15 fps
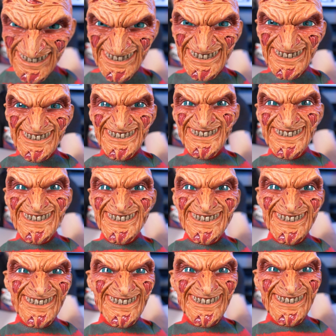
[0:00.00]
his face
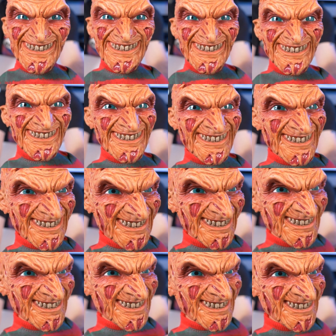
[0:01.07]
here.
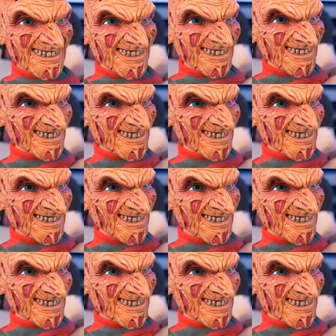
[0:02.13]
And look